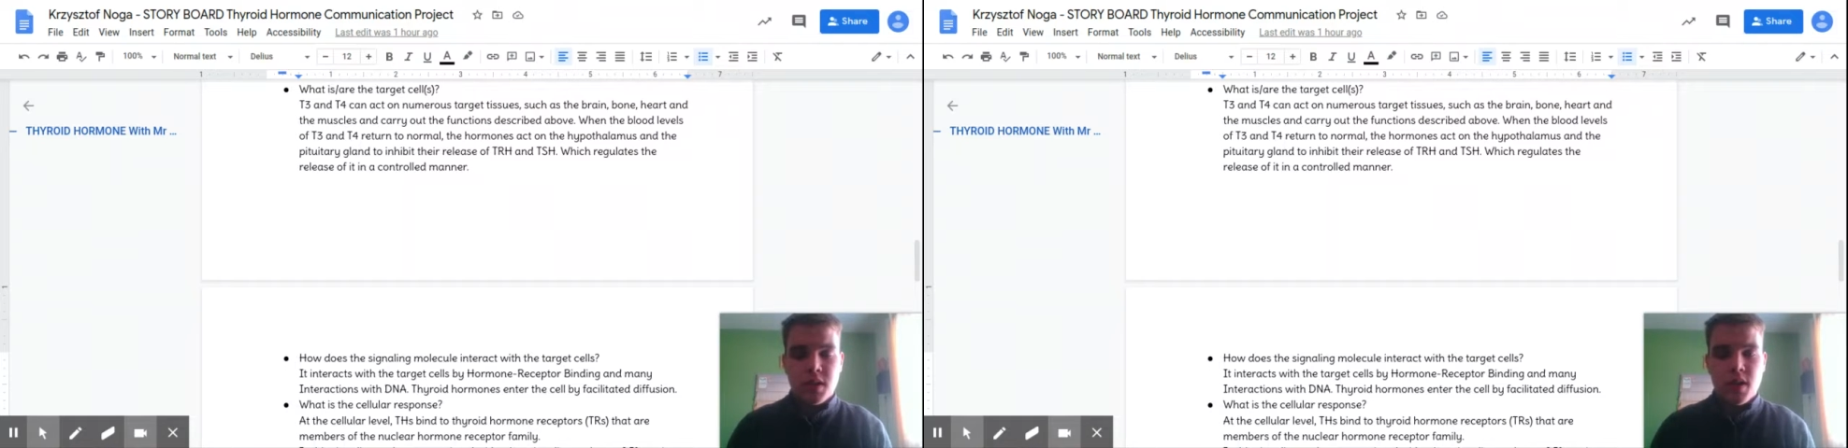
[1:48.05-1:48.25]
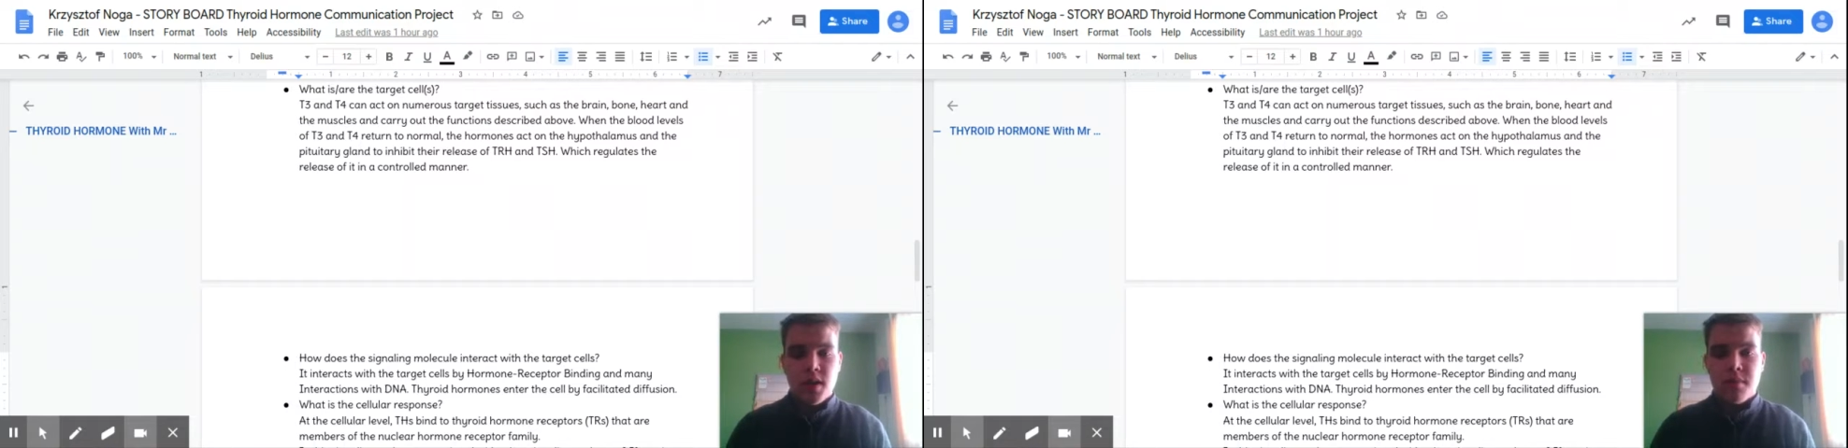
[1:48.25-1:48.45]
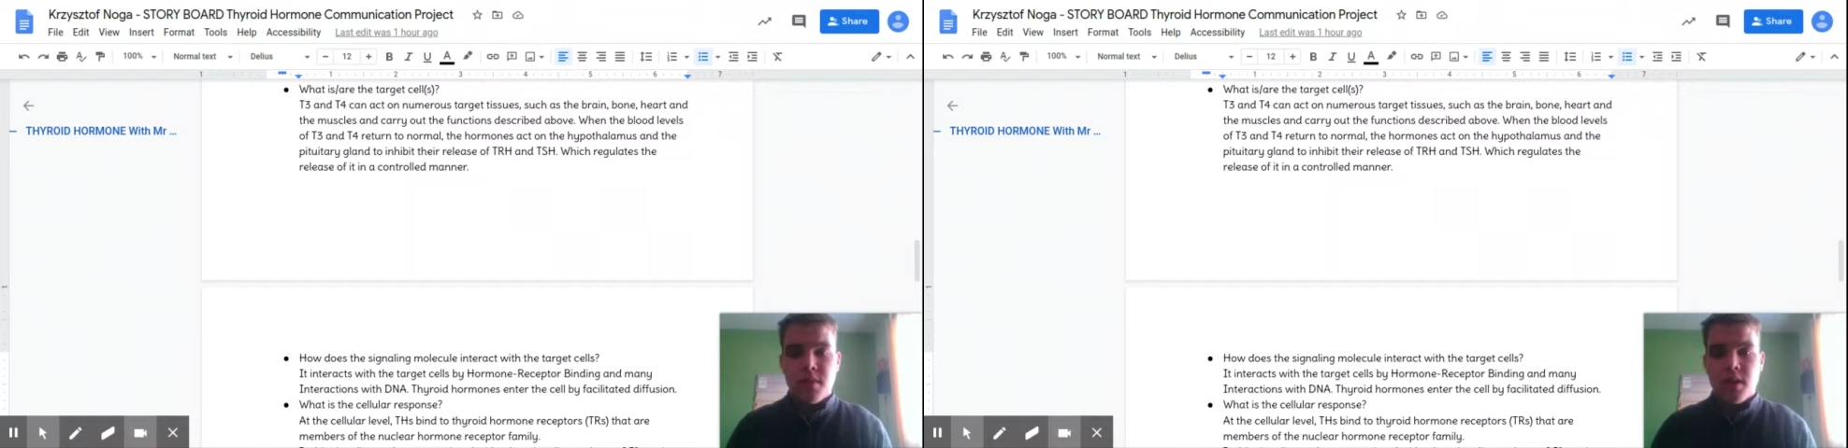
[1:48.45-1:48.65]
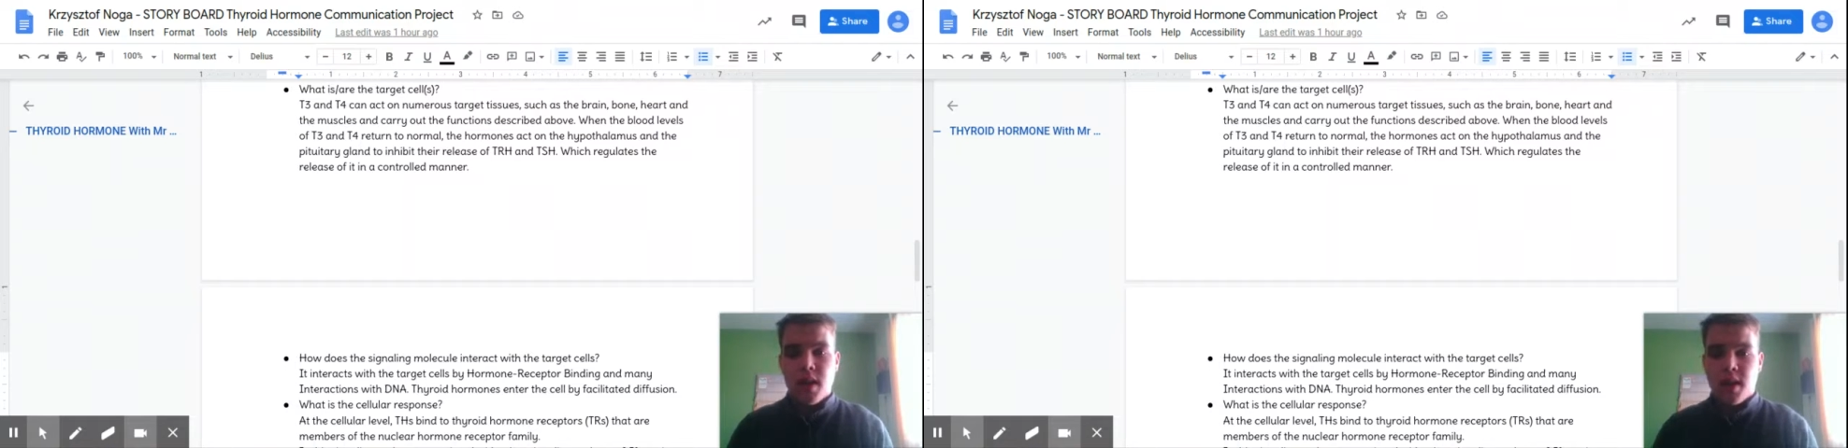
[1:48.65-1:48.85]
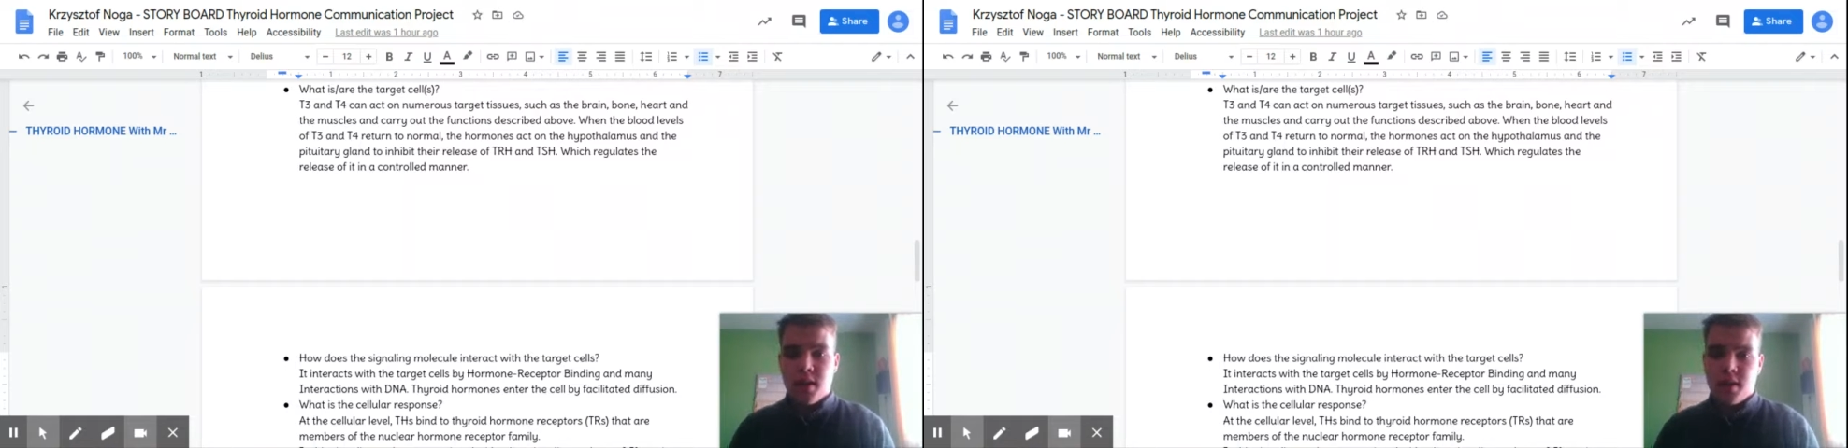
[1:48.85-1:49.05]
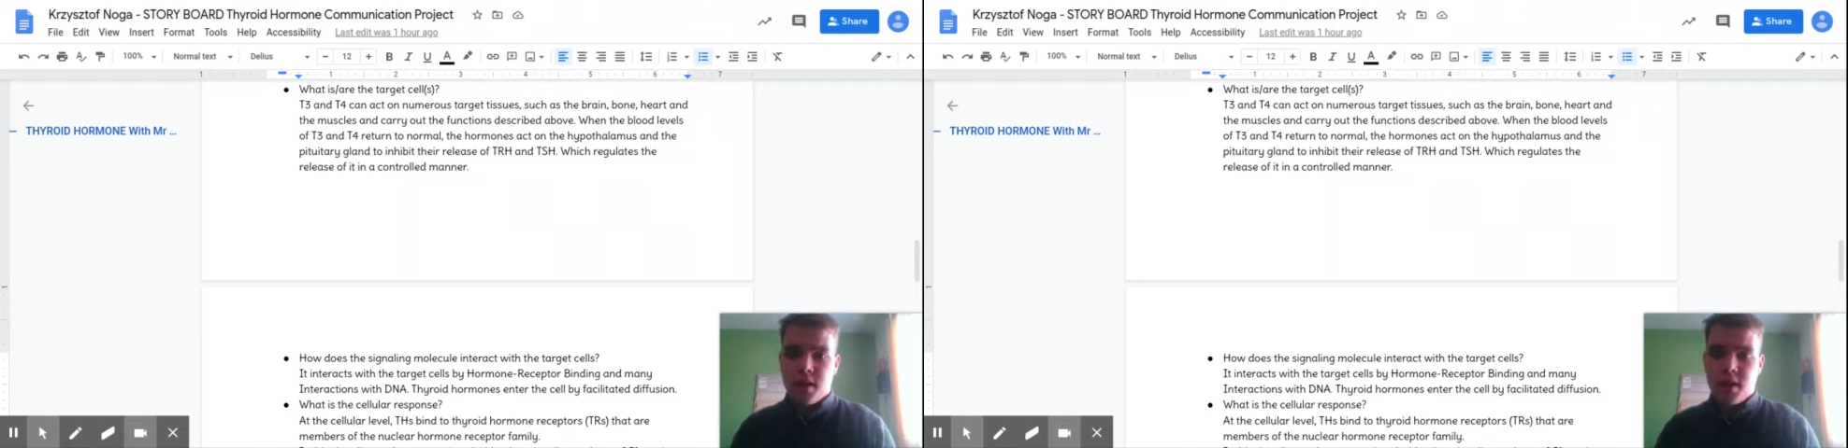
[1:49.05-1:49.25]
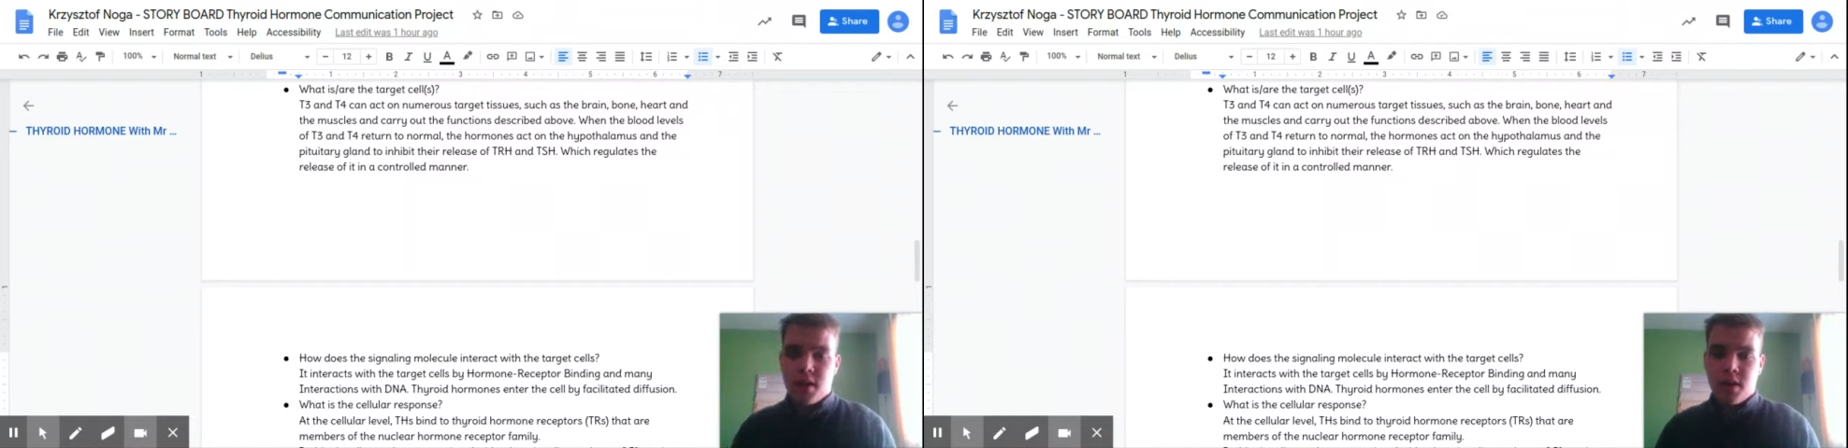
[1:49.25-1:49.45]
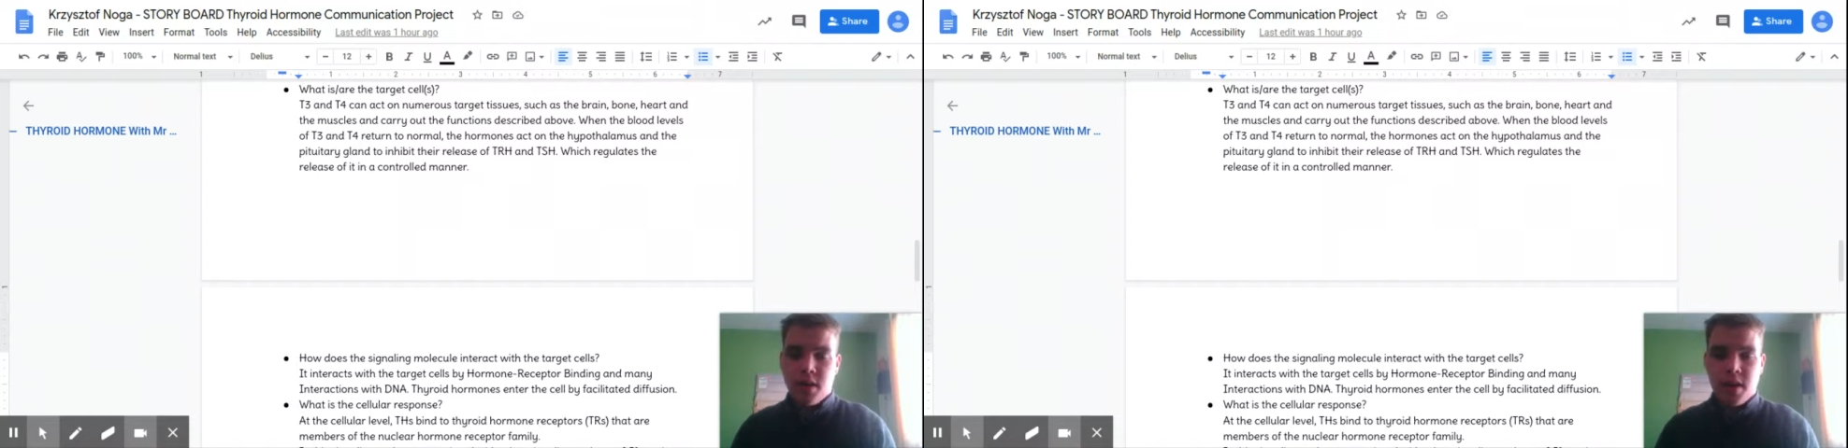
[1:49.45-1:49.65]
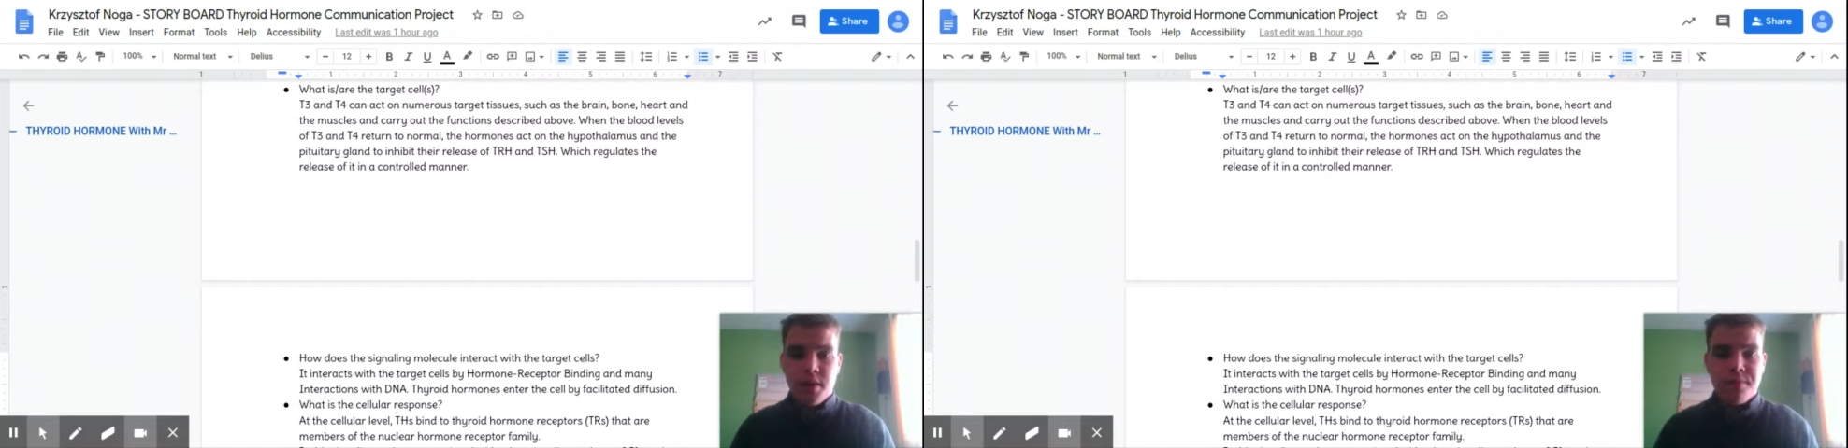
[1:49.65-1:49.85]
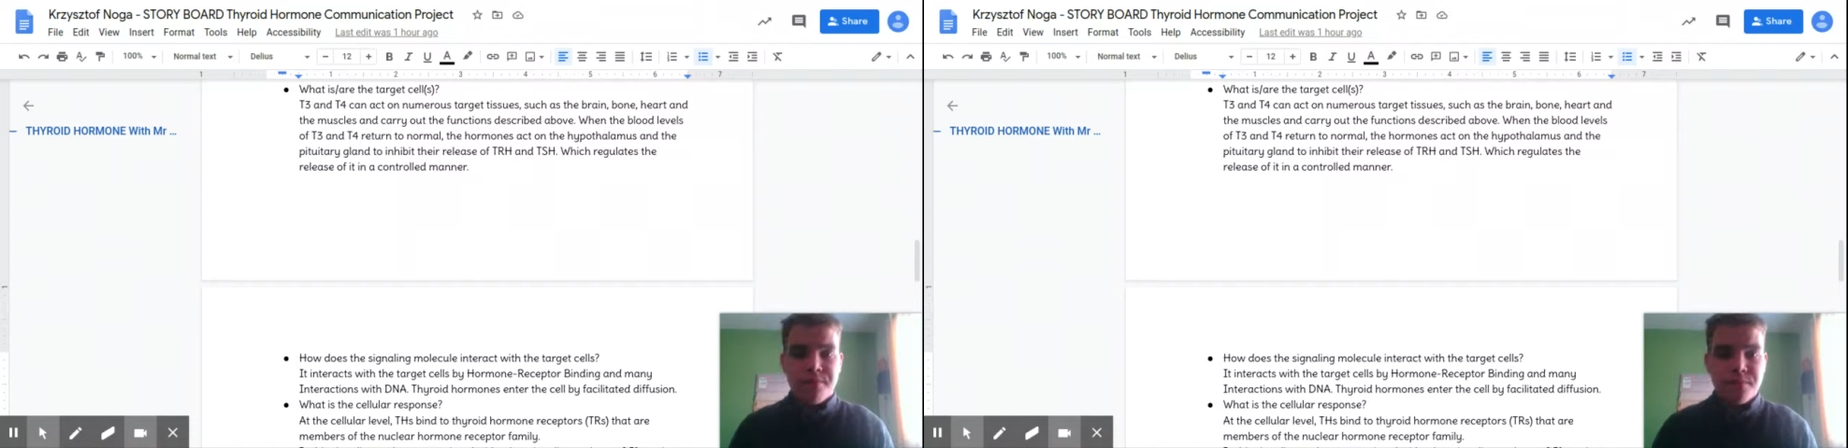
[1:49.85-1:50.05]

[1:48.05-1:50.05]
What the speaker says: that are there.